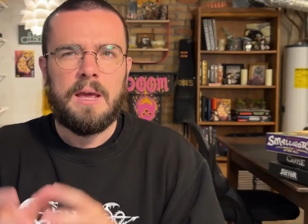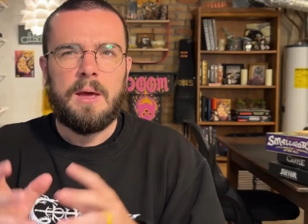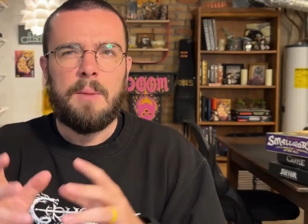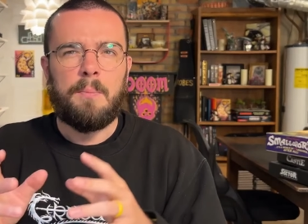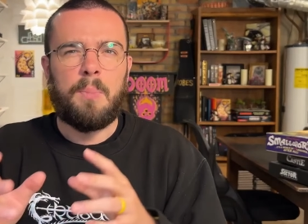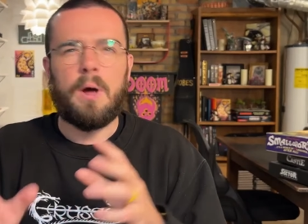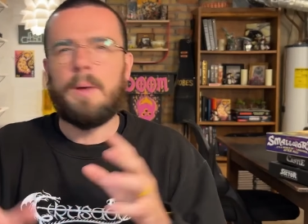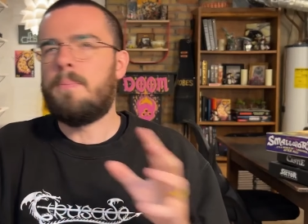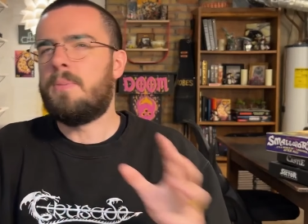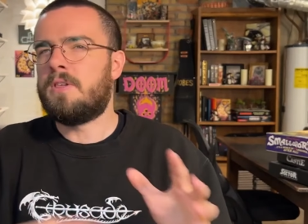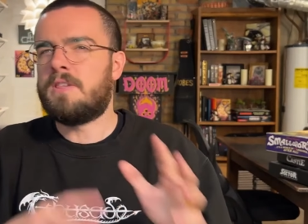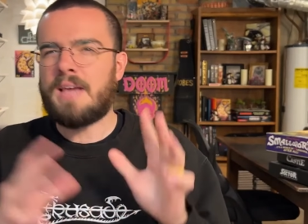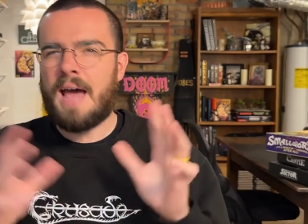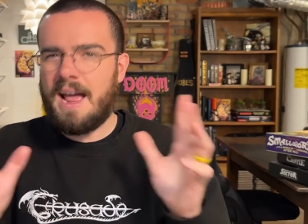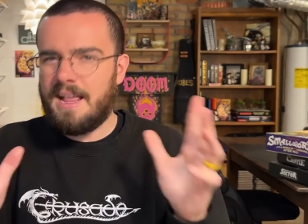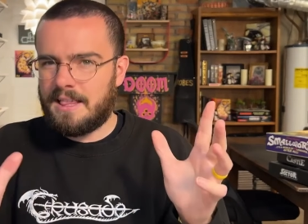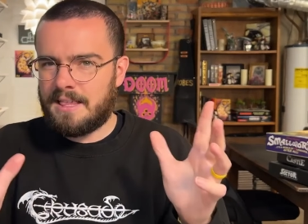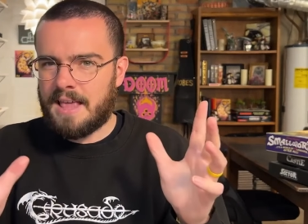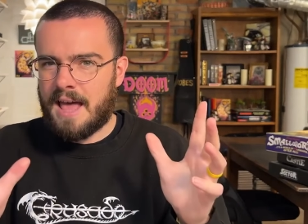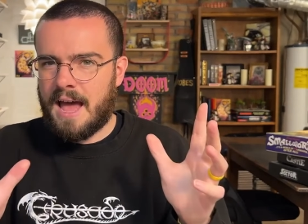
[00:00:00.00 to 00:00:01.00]
But
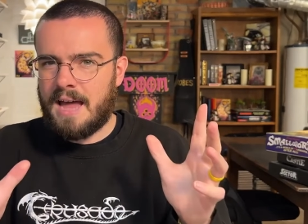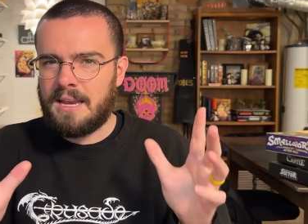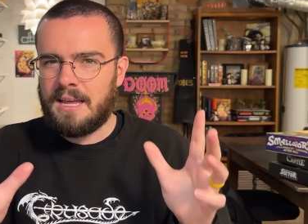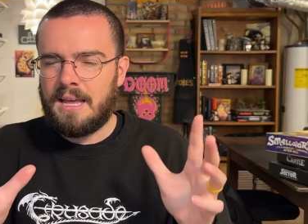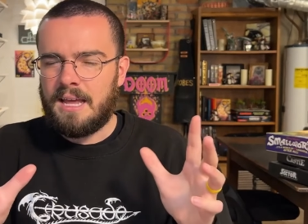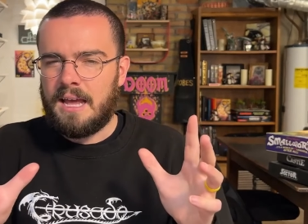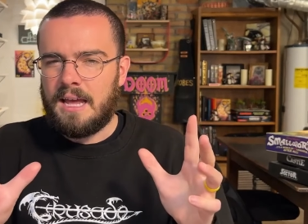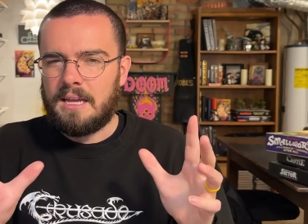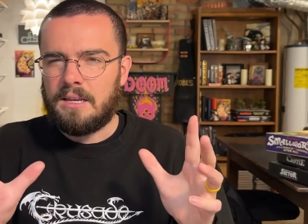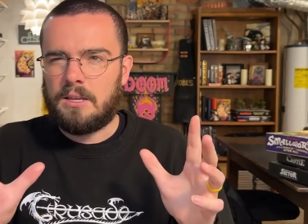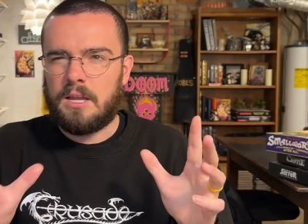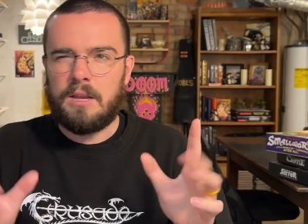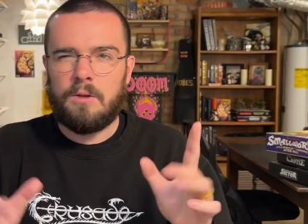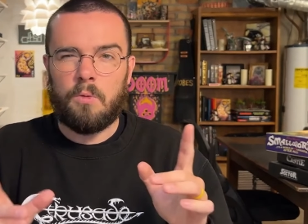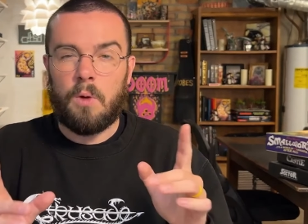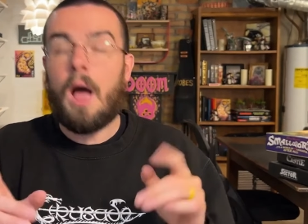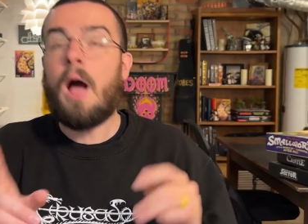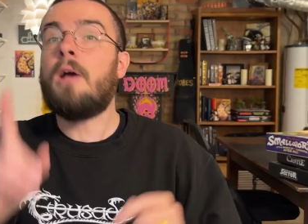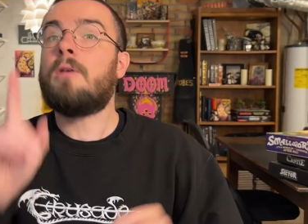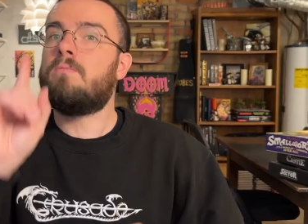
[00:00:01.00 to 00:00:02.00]
besides that,
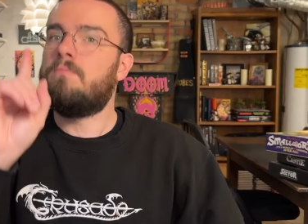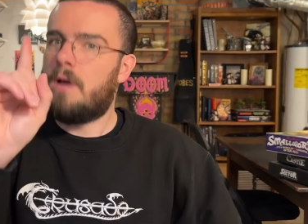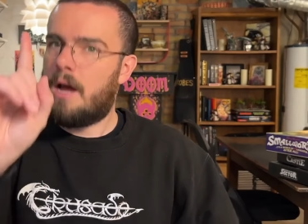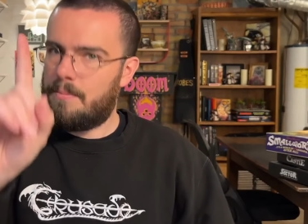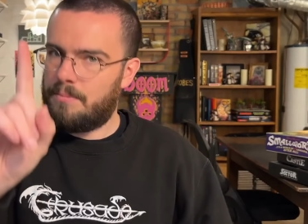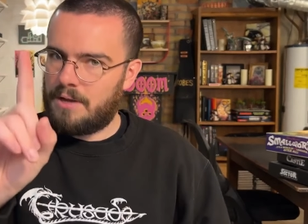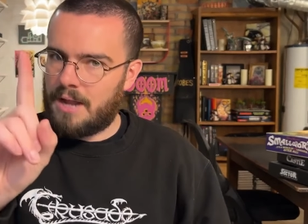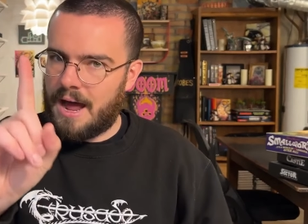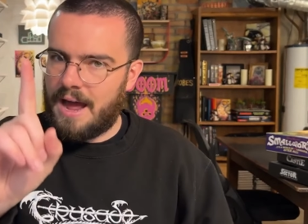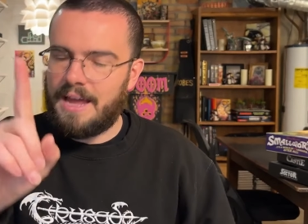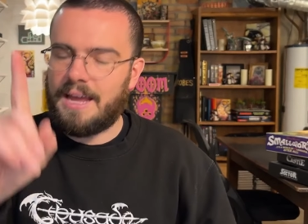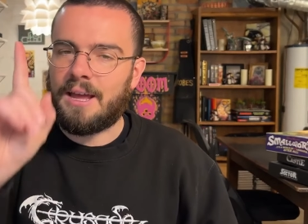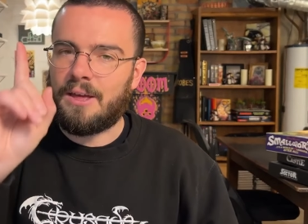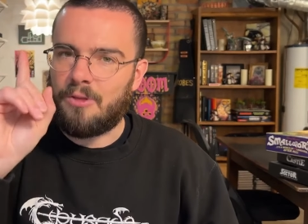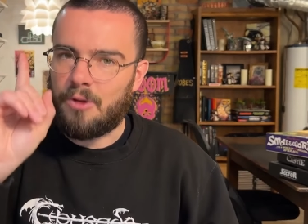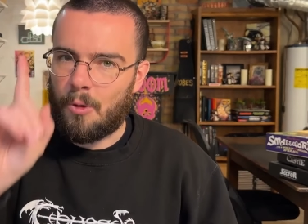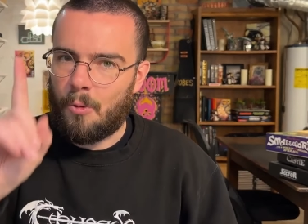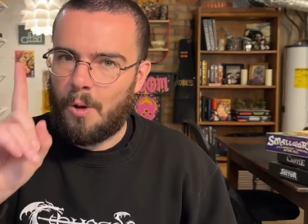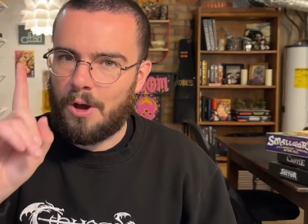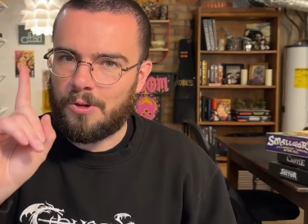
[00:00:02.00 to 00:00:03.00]
I'm lying.
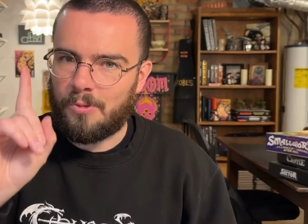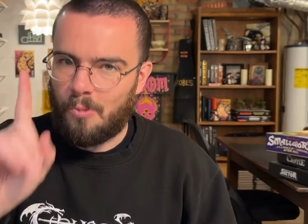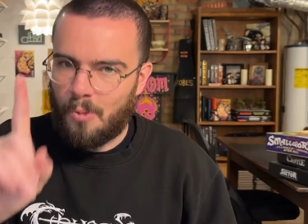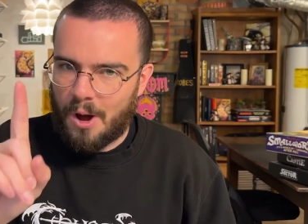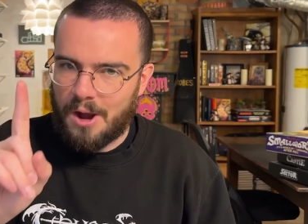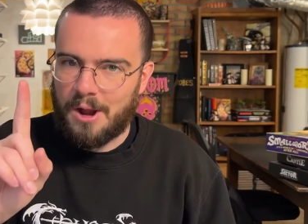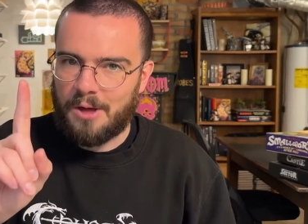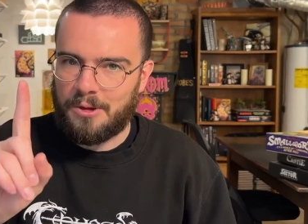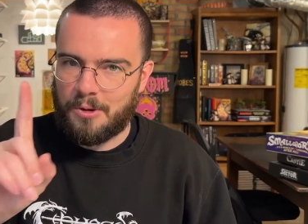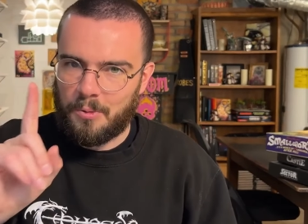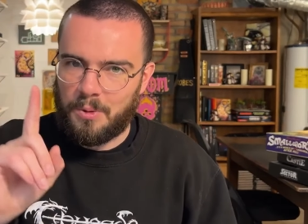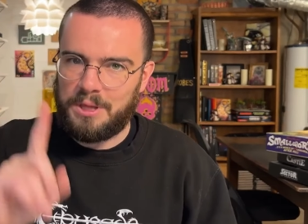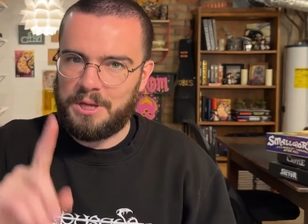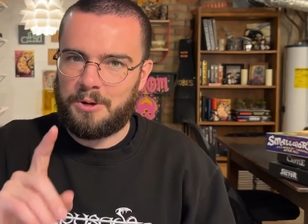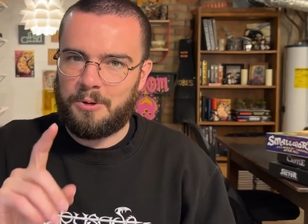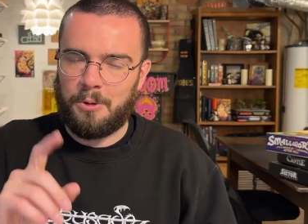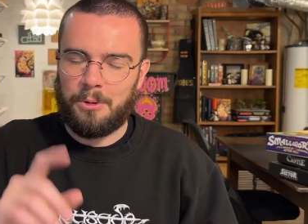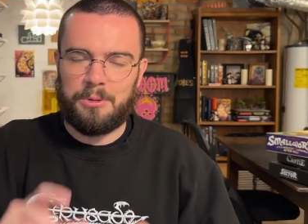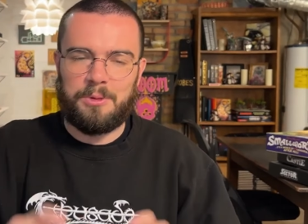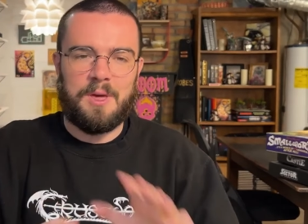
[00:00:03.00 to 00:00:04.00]
There was one other really
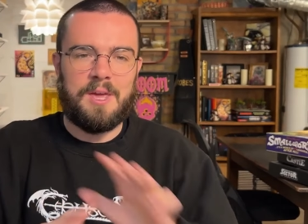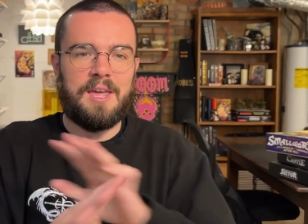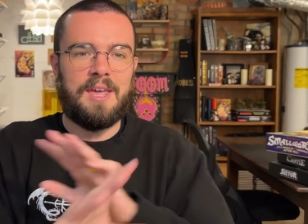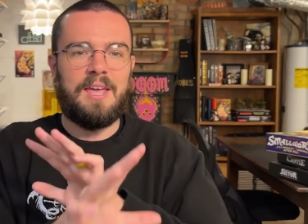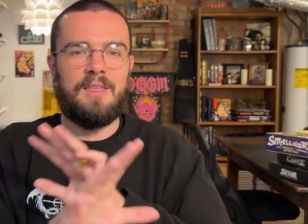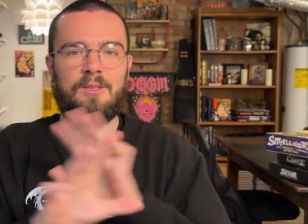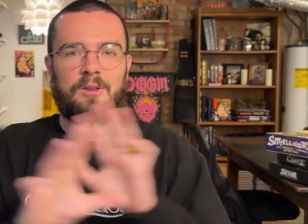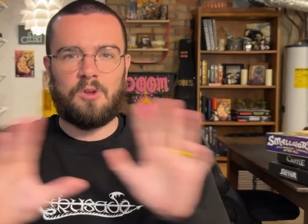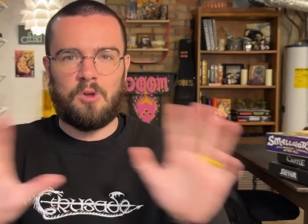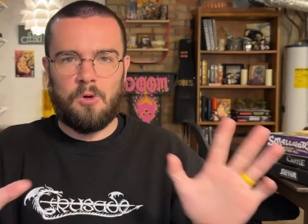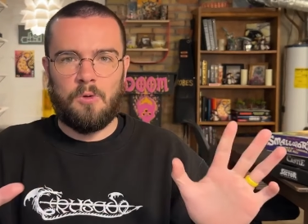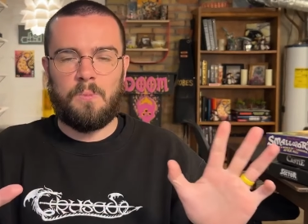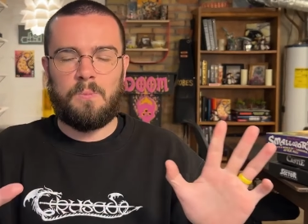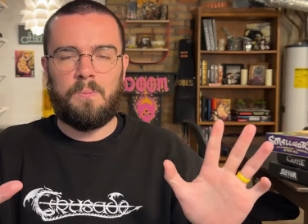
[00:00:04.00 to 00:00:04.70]
cool thing in the 2